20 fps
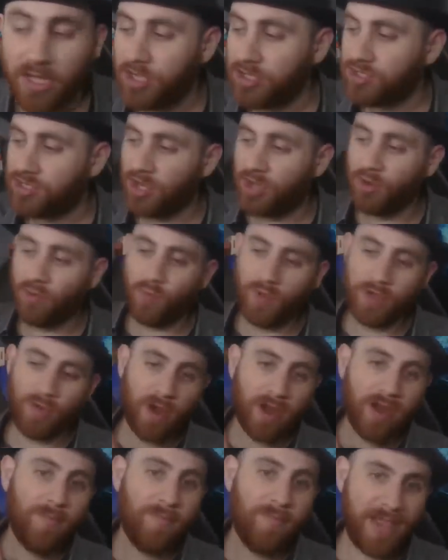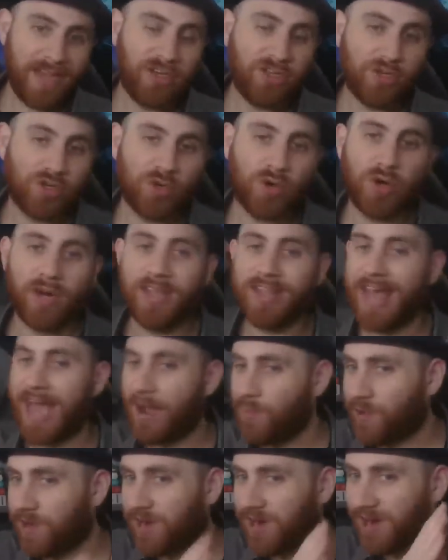So we want to make sure
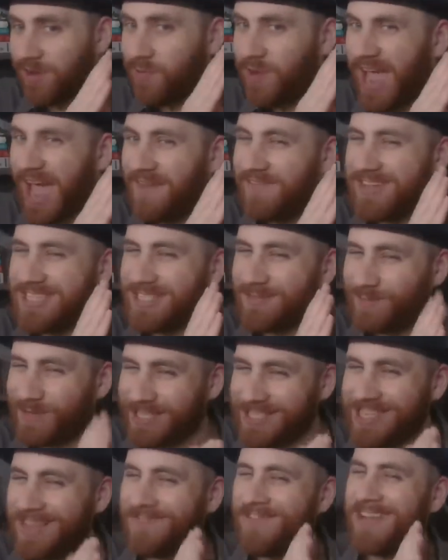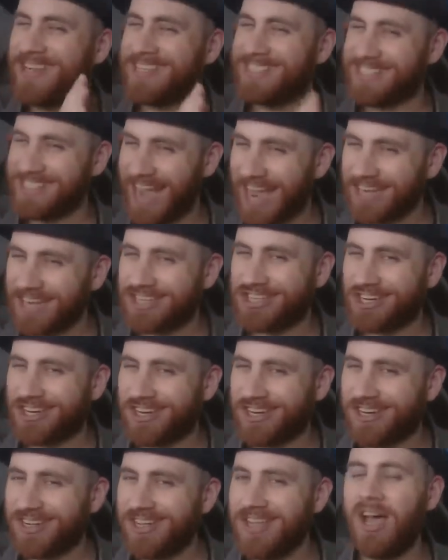that we have a specific
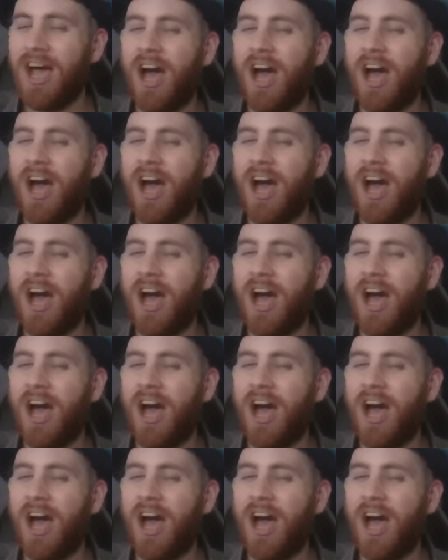section